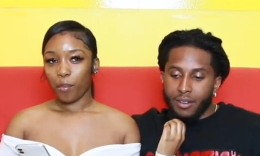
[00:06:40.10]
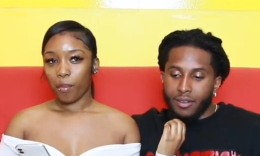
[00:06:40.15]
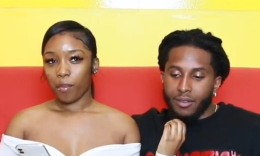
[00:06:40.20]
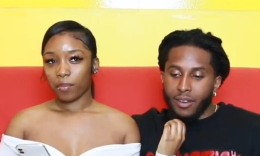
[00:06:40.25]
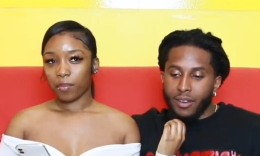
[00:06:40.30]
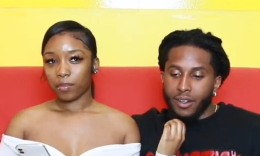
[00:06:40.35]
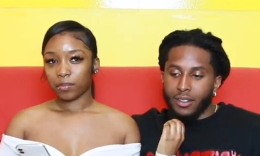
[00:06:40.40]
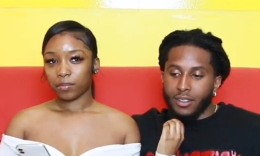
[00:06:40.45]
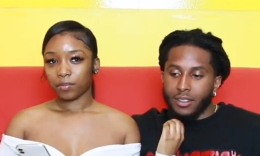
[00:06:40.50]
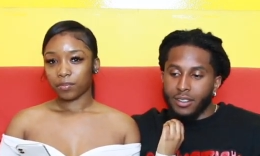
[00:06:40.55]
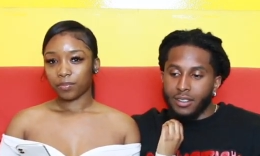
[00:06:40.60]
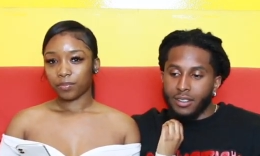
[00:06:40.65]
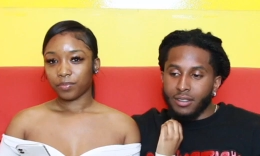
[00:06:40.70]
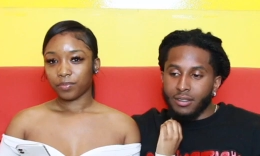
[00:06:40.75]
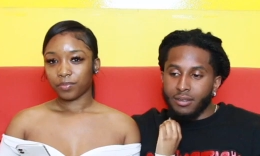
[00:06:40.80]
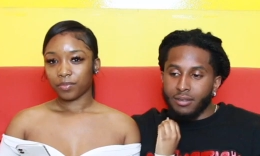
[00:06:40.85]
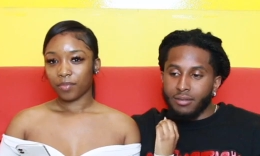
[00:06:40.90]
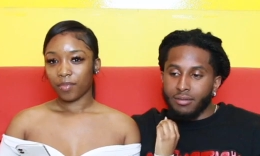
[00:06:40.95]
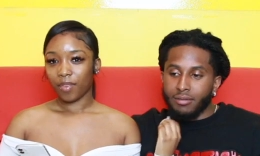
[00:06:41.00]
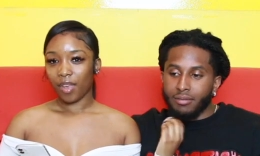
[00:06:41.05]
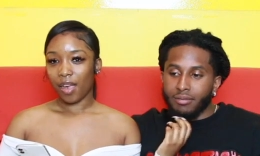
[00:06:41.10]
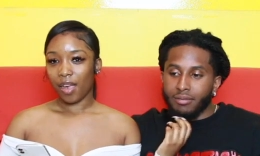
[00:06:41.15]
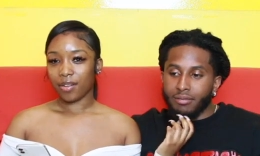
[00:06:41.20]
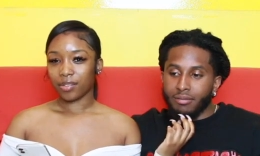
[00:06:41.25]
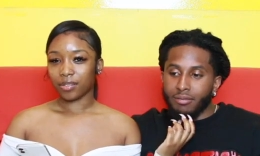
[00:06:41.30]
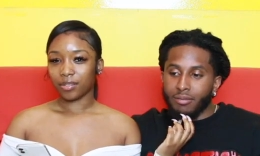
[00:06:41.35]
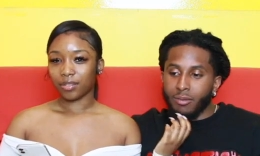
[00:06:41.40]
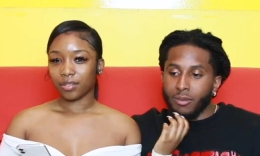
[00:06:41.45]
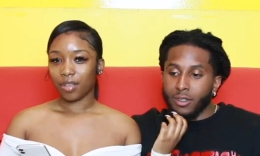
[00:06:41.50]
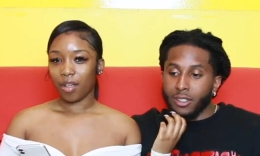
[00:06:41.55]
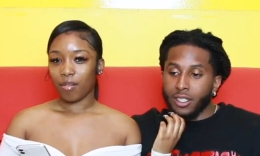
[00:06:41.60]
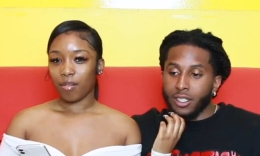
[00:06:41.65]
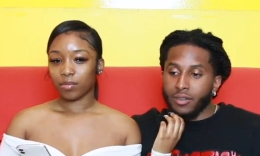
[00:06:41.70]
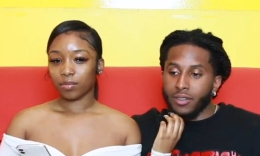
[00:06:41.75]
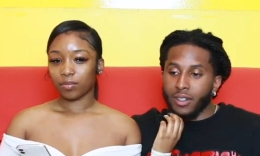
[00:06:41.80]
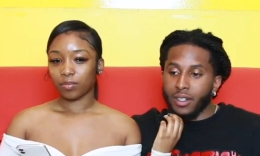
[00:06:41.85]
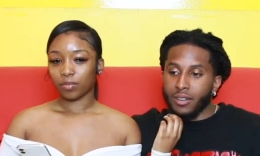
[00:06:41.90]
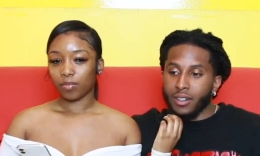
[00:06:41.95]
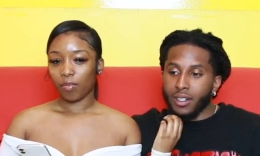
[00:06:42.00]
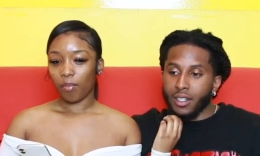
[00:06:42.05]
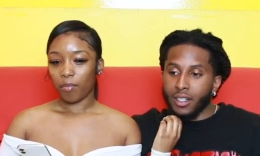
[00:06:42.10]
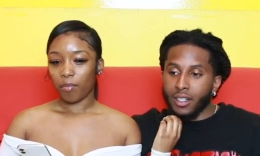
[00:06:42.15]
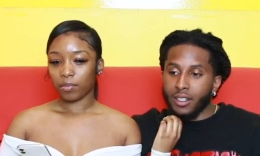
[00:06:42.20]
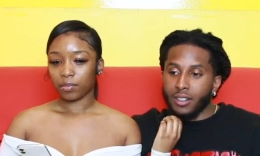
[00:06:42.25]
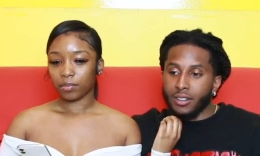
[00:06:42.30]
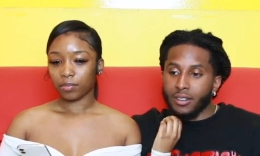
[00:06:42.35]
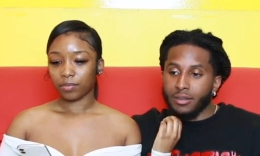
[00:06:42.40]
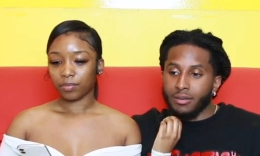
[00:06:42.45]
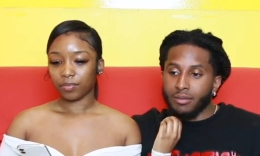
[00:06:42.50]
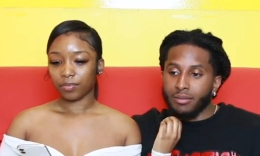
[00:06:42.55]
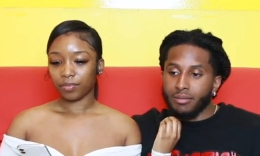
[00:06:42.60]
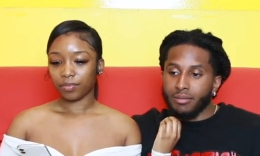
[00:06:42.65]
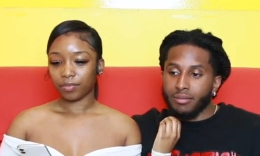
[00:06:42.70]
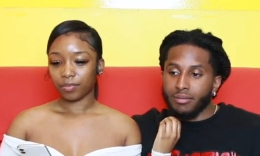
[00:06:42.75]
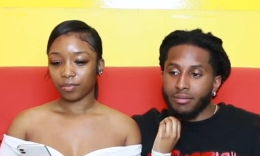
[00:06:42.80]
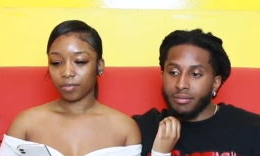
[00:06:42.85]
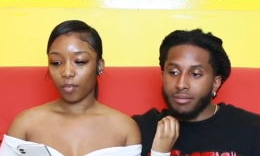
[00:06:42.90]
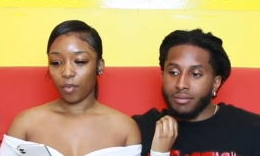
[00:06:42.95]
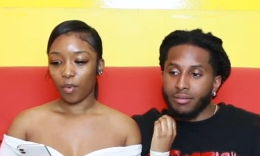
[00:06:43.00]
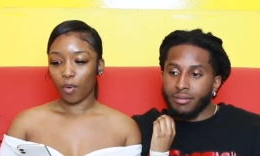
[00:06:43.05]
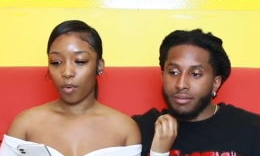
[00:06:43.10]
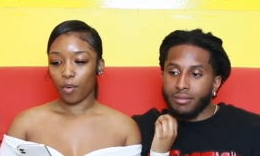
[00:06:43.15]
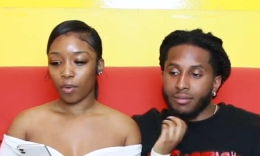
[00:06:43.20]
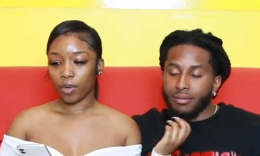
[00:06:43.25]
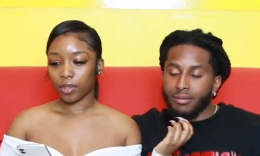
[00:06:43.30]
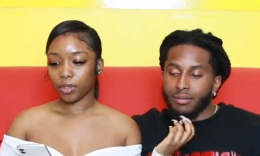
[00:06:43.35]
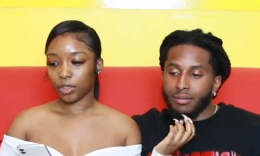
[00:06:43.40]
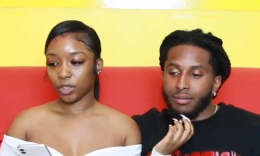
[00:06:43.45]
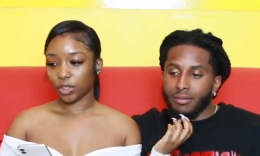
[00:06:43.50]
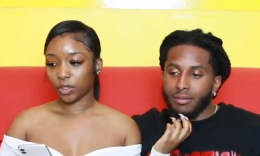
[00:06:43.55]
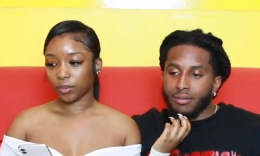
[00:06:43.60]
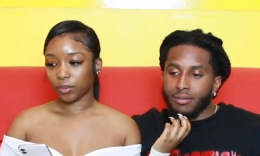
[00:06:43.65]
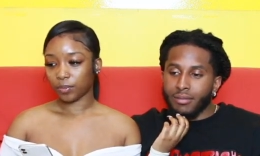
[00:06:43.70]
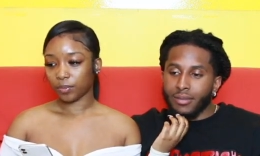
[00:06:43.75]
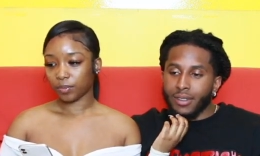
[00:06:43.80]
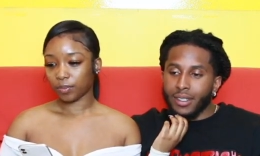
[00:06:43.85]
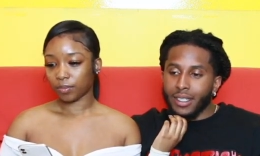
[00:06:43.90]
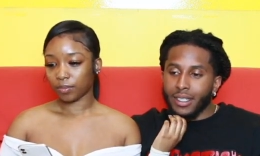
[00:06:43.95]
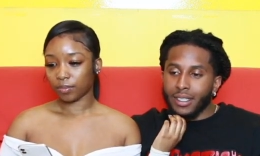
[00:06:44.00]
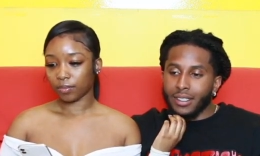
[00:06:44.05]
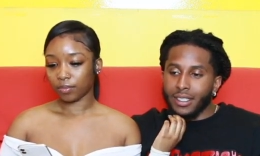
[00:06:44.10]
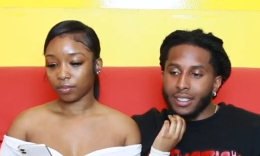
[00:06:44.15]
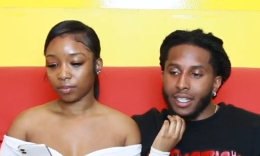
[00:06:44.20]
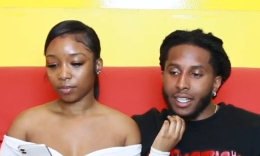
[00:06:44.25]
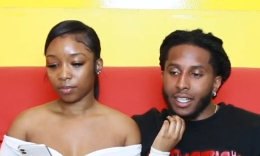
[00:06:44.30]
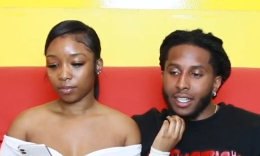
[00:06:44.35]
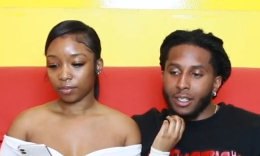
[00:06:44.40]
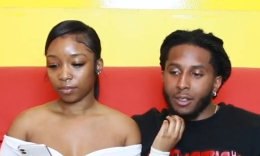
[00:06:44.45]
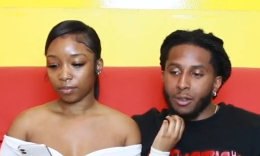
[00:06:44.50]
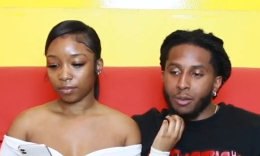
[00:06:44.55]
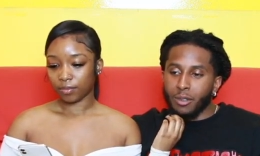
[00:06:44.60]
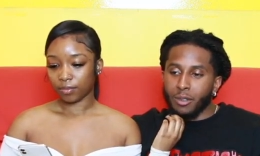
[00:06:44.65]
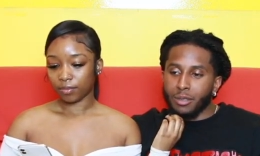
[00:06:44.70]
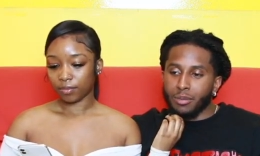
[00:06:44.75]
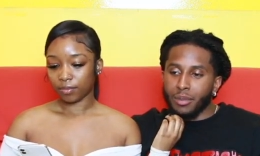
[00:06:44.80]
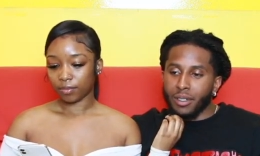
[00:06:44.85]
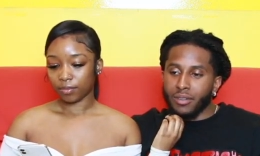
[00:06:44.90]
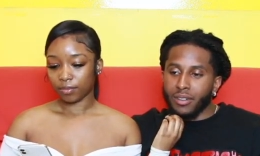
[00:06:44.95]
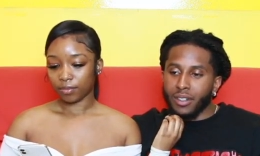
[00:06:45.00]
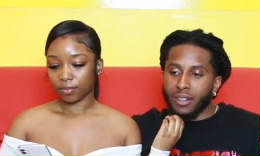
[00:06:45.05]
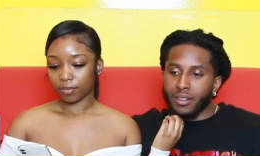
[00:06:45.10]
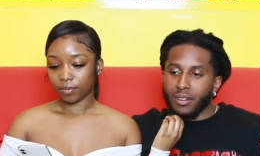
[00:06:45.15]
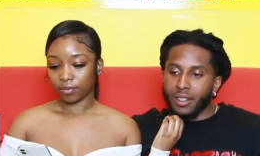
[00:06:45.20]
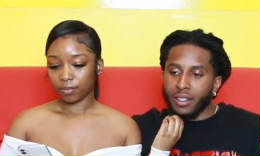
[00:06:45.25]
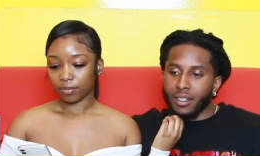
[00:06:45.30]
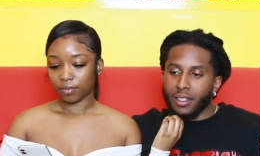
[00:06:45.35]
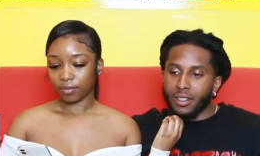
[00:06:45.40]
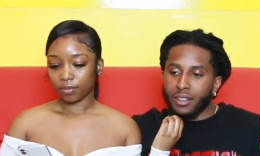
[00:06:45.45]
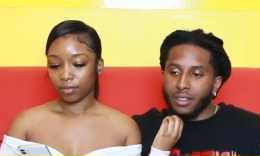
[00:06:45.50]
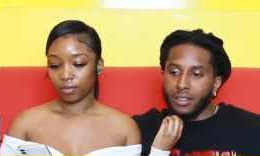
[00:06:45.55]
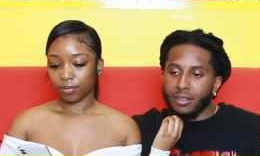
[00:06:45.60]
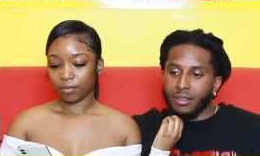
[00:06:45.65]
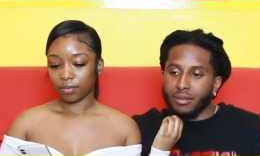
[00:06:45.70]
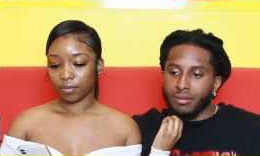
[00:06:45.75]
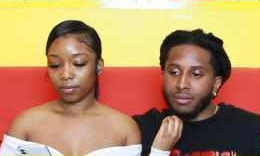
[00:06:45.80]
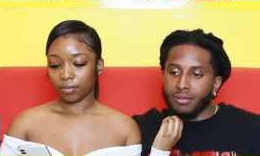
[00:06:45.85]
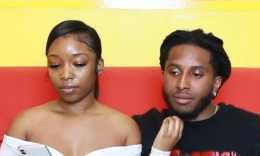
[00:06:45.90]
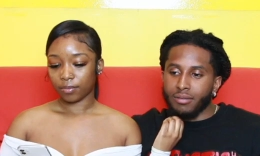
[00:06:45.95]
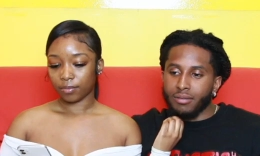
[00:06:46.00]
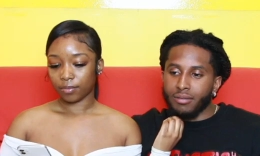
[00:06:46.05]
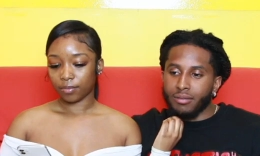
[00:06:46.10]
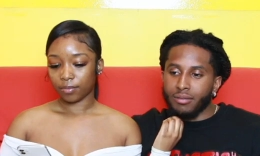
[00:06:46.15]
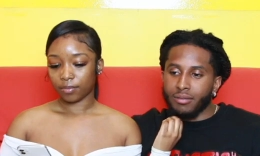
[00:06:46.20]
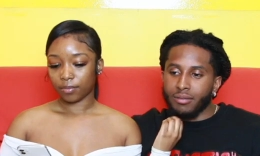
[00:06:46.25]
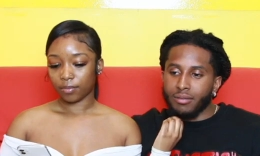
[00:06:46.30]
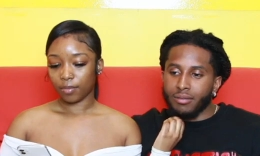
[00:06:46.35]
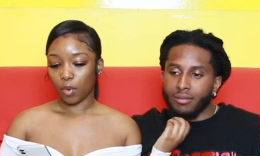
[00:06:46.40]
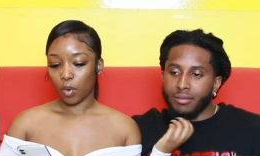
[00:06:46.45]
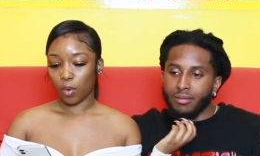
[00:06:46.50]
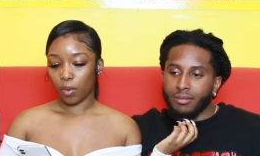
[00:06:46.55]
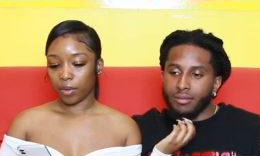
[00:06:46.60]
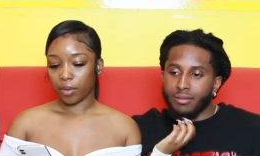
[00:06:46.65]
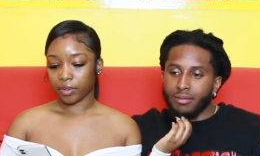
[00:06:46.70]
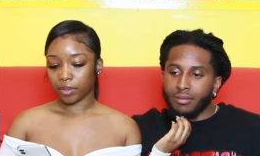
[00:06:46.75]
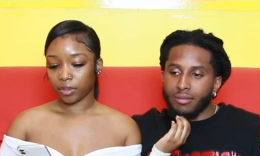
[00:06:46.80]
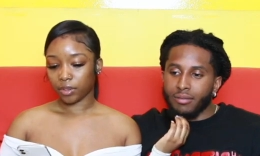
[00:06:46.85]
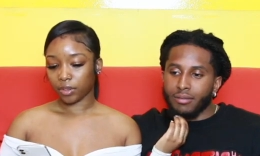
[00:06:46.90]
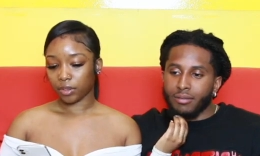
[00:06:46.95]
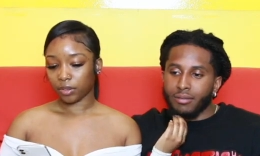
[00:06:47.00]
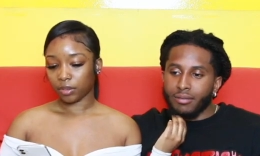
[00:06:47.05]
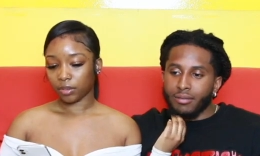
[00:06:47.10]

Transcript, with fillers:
Speaker 1: First, what's your favorite color? Orange. Exactly. What's my favorite color? Orange.